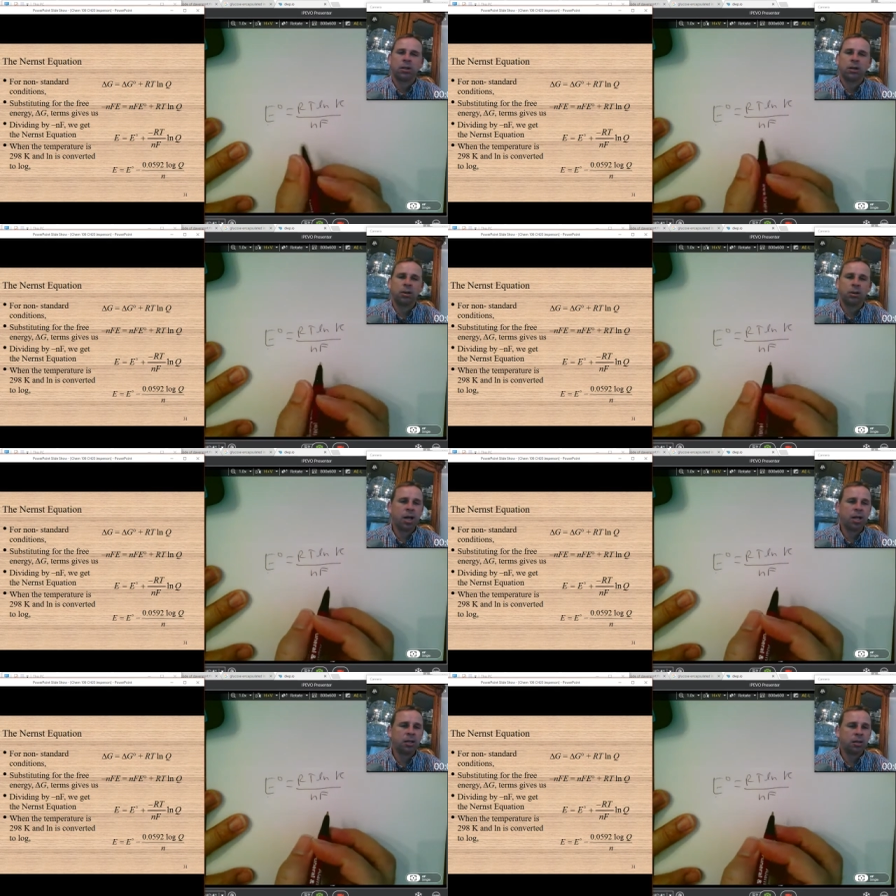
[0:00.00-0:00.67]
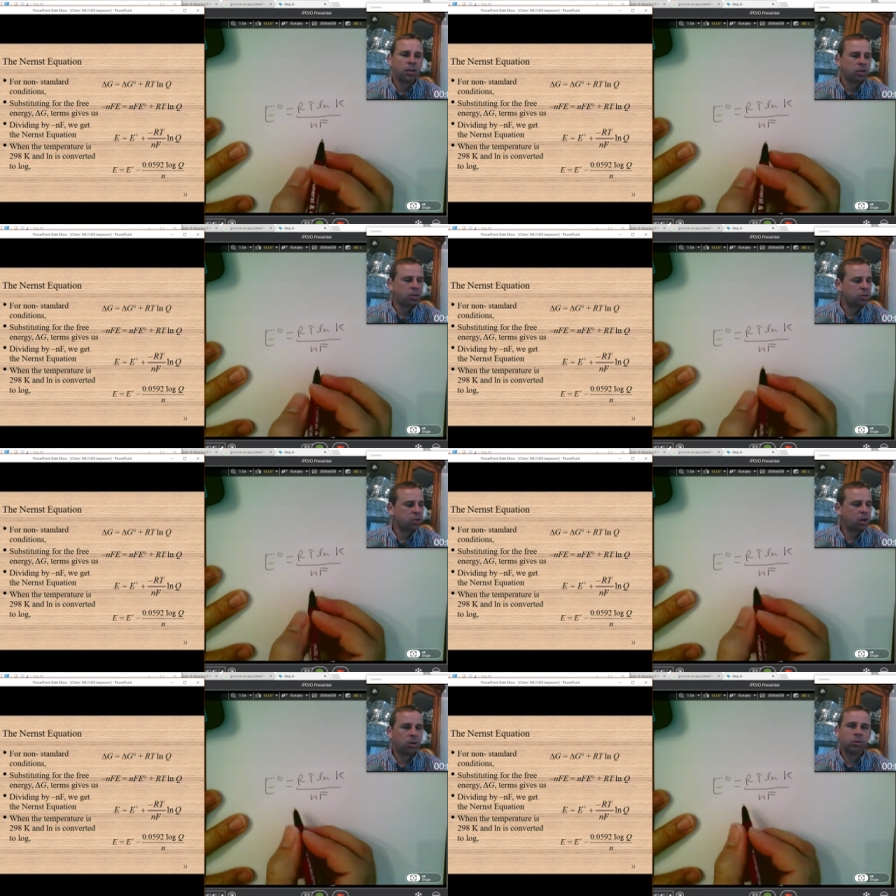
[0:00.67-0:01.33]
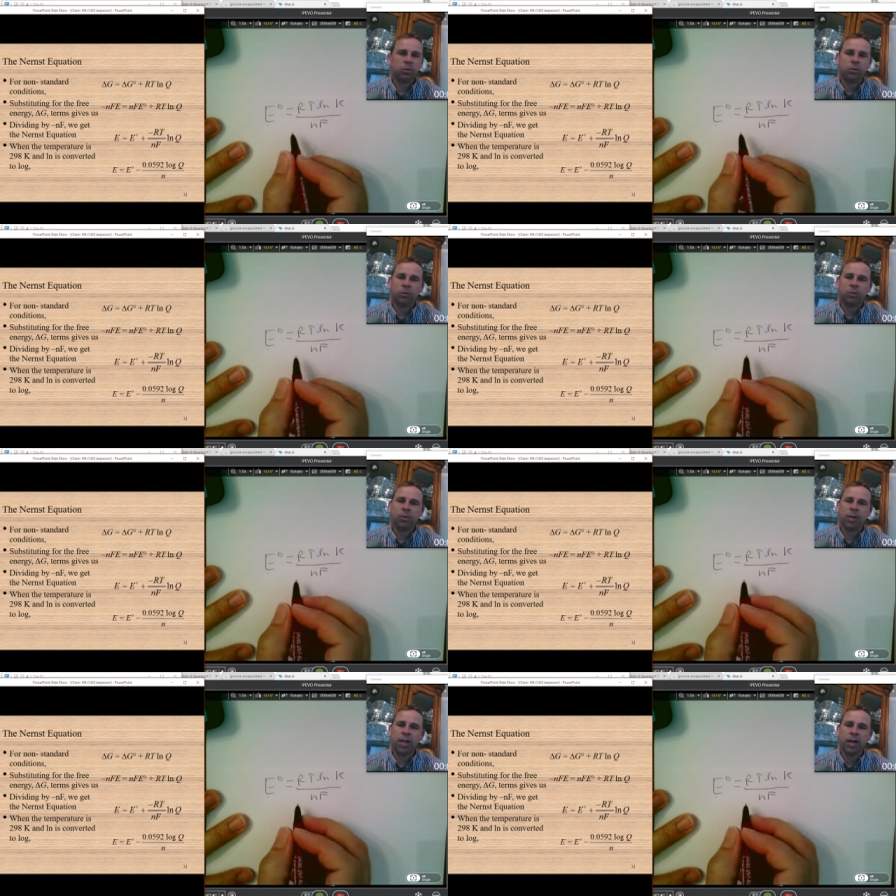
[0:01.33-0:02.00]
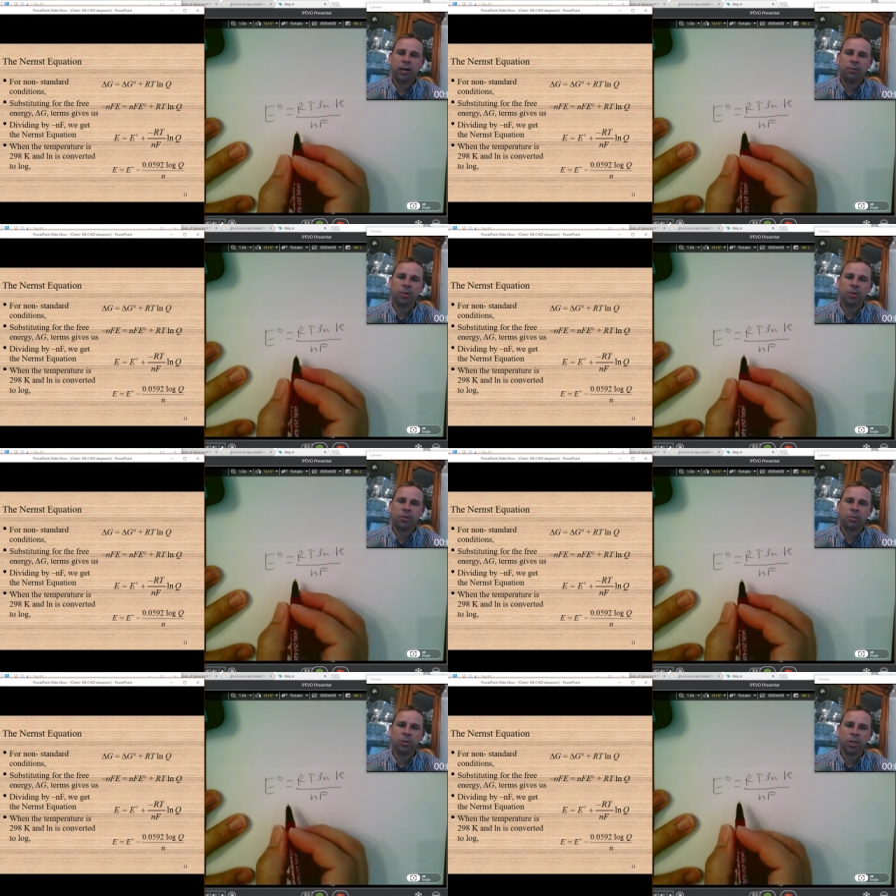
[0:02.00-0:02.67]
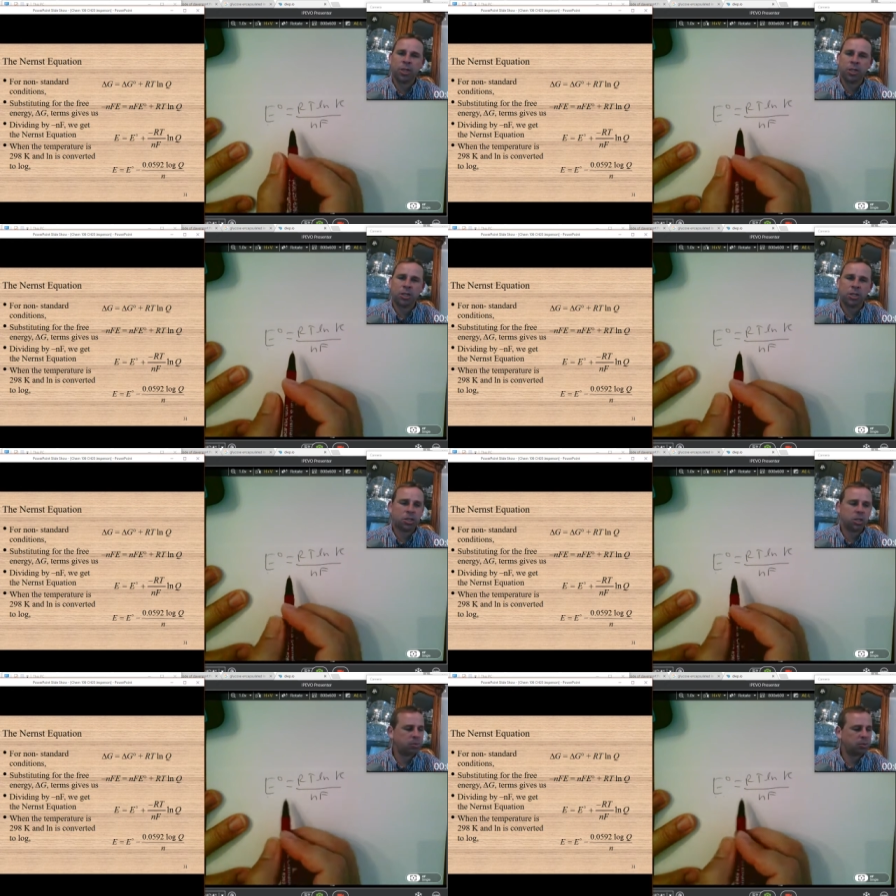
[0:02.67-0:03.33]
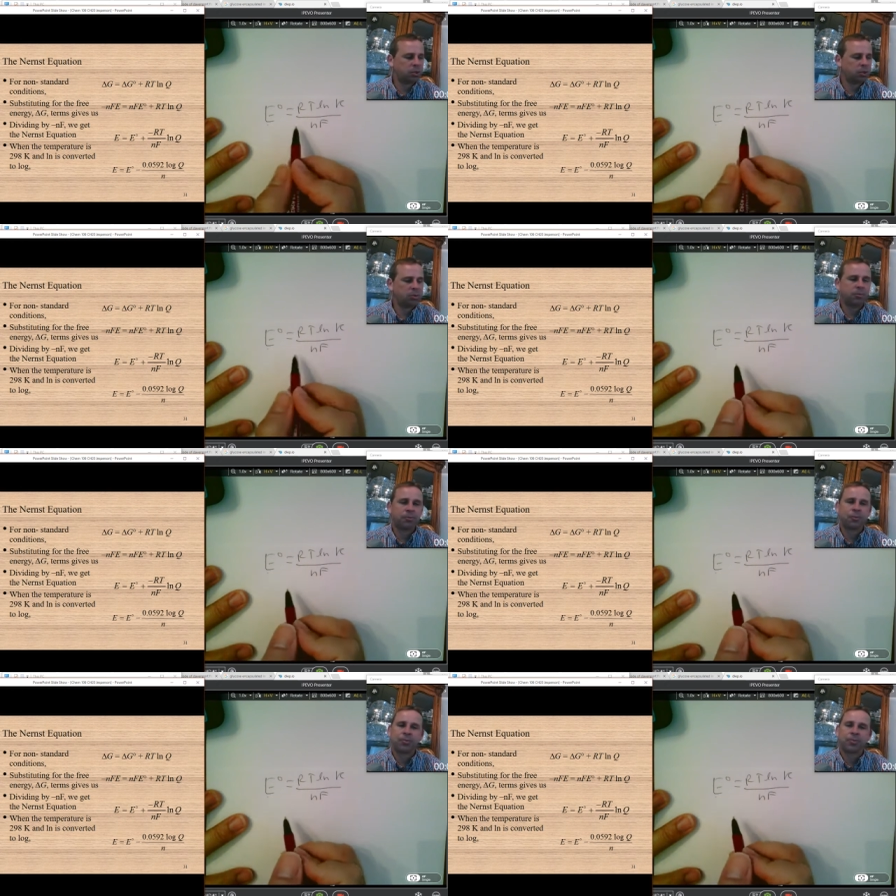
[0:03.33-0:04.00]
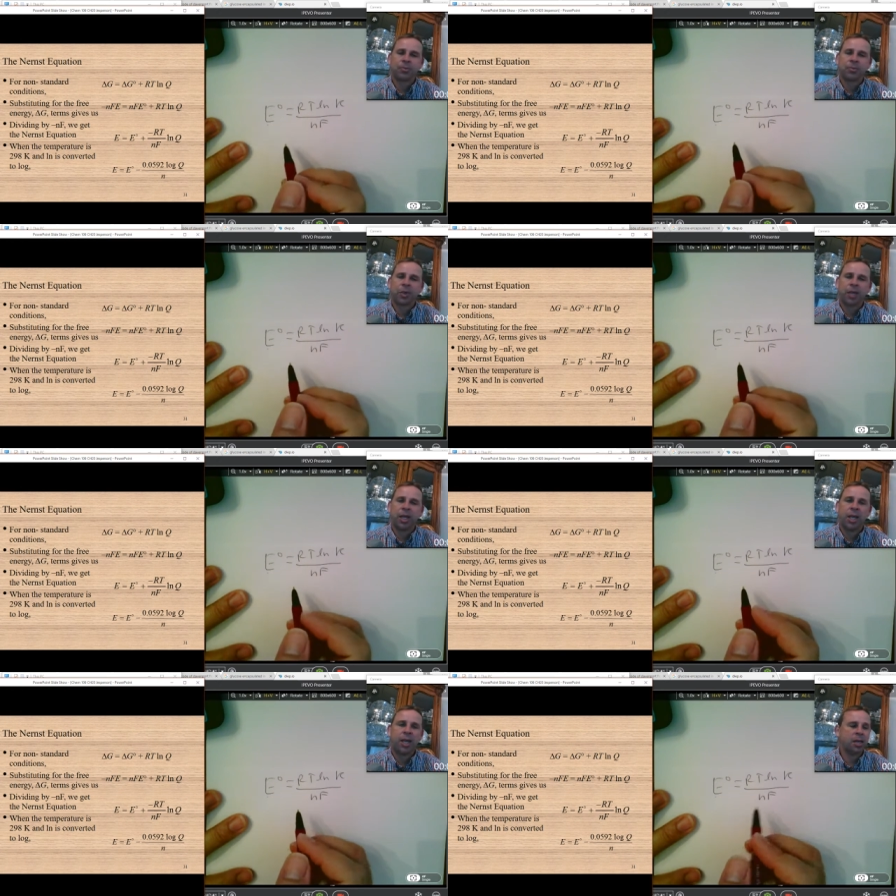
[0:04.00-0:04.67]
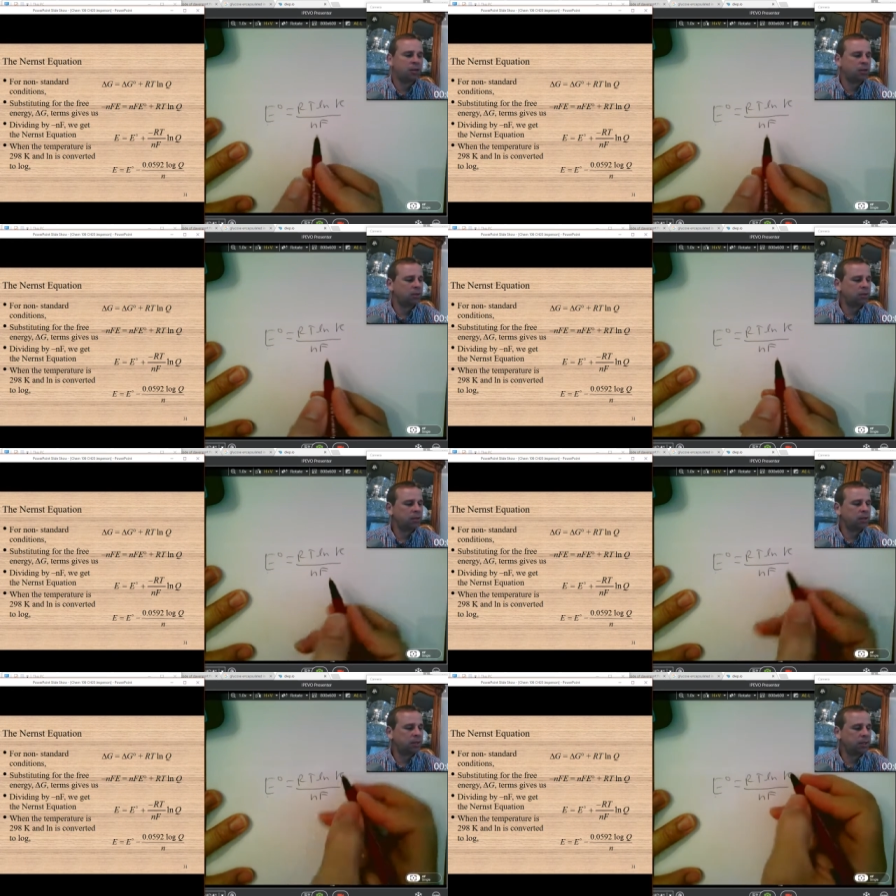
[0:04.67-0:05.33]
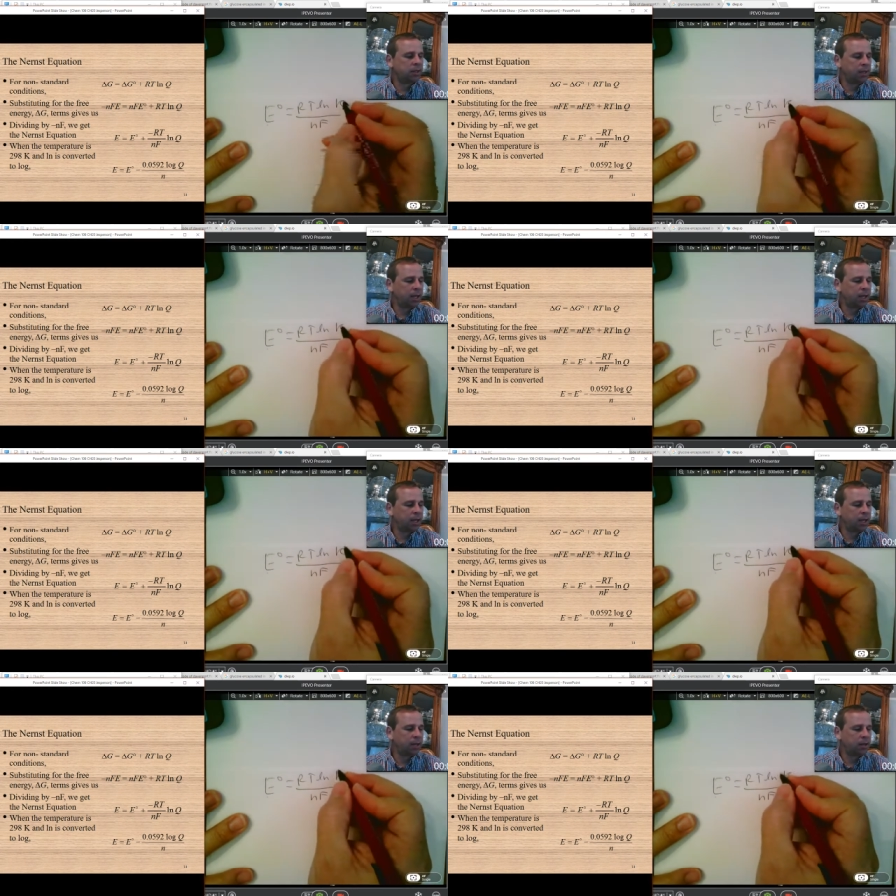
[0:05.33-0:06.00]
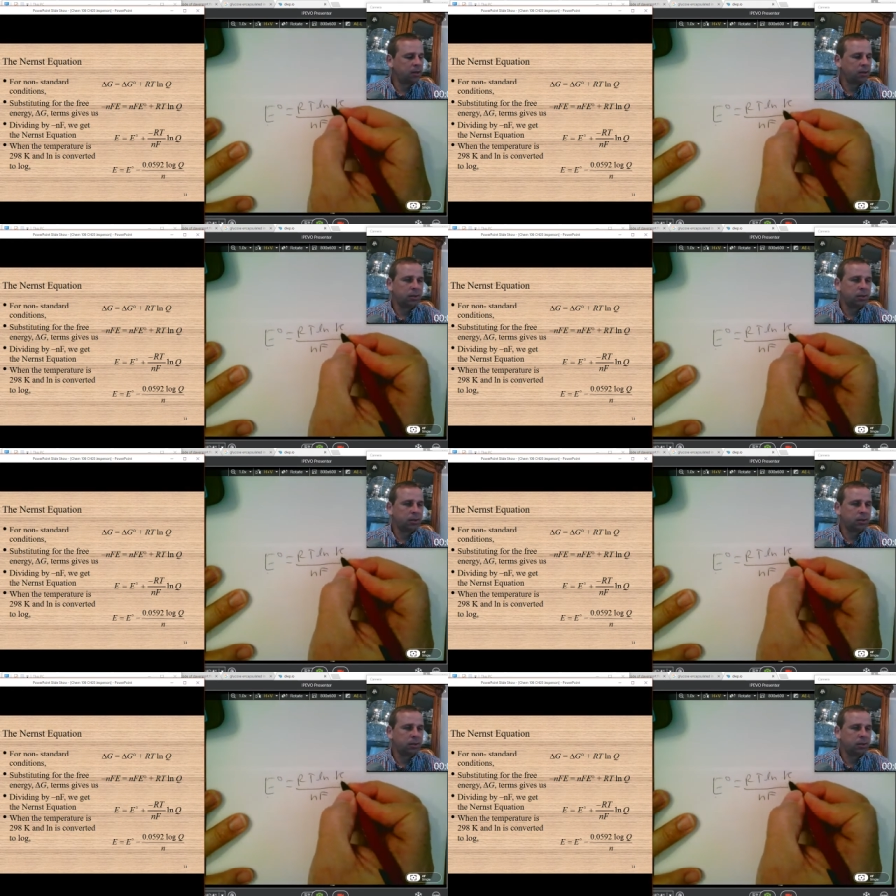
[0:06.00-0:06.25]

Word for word: All right, so we have this relationship here. And K